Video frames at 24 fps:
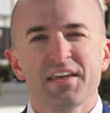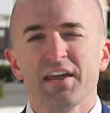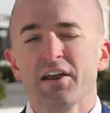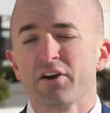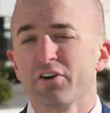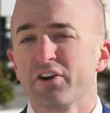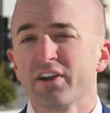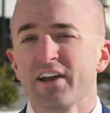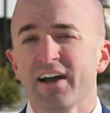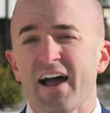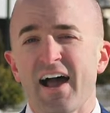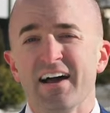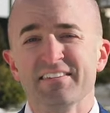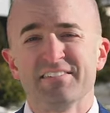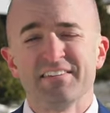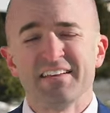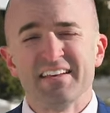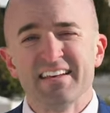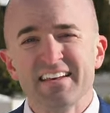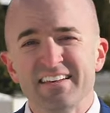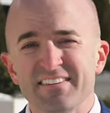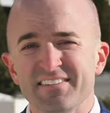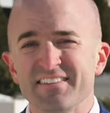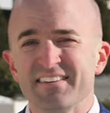The area has
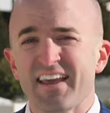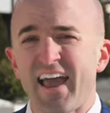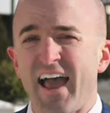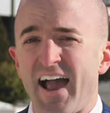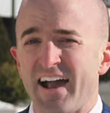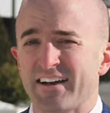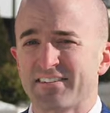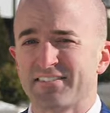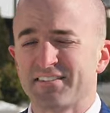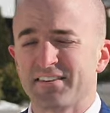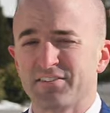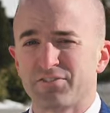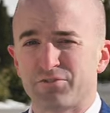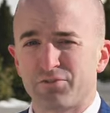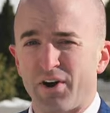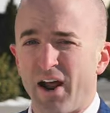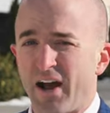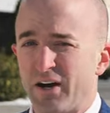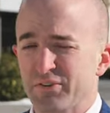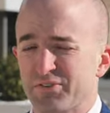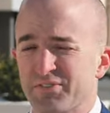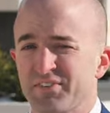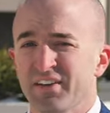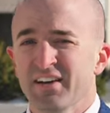easy access
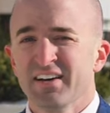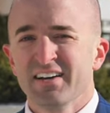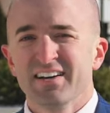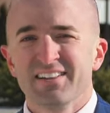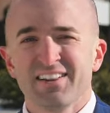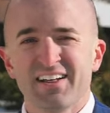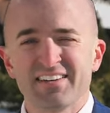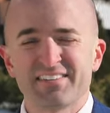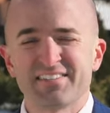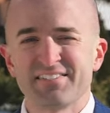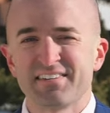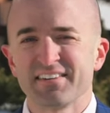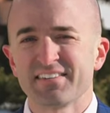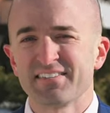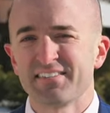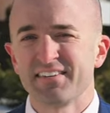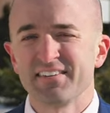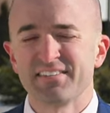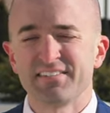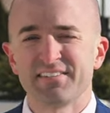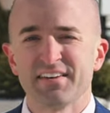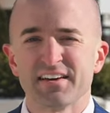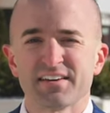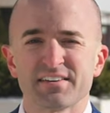routes like
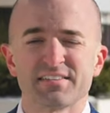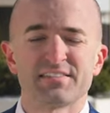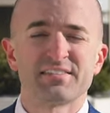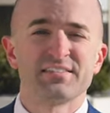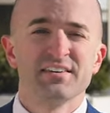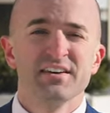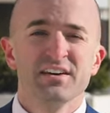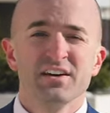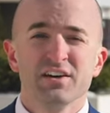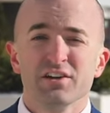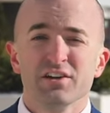66,